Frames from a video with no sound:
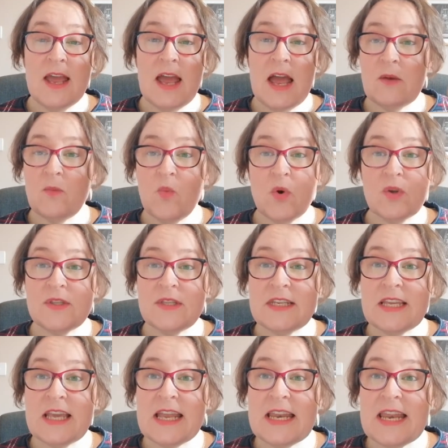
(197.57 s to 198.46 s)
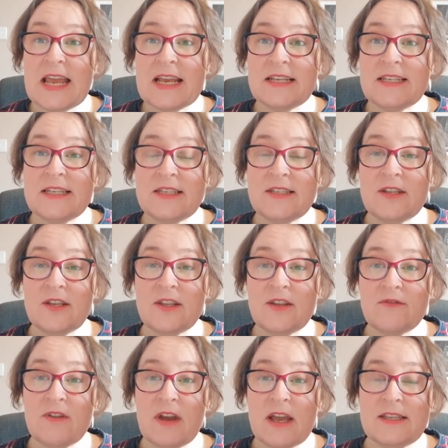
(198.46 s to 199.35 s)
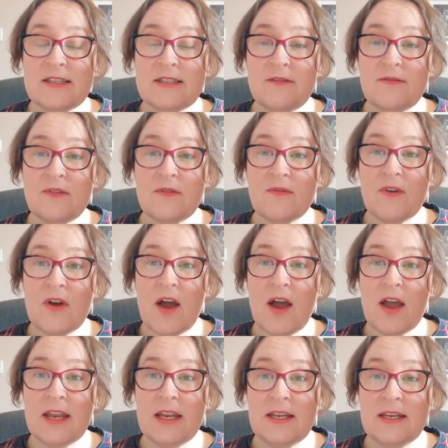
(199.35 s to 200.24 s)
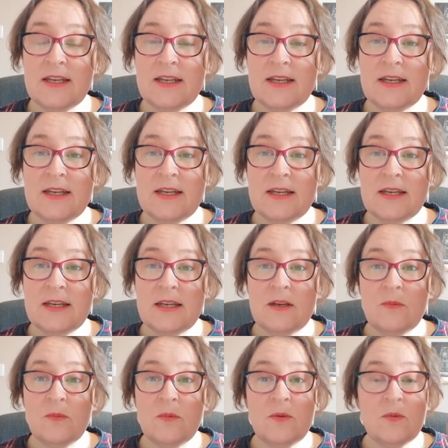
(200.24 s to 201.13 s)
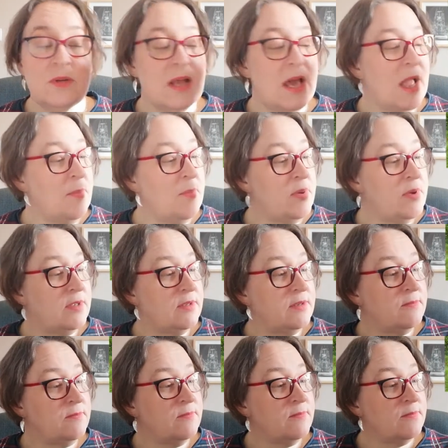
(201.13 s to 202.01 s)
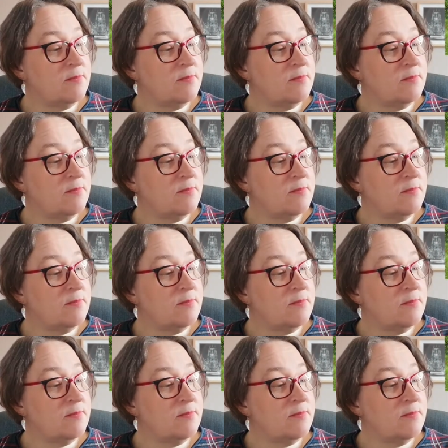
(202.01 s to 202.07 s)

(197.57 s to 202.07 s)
and wasn't connected to the rest of the vine? What would happen?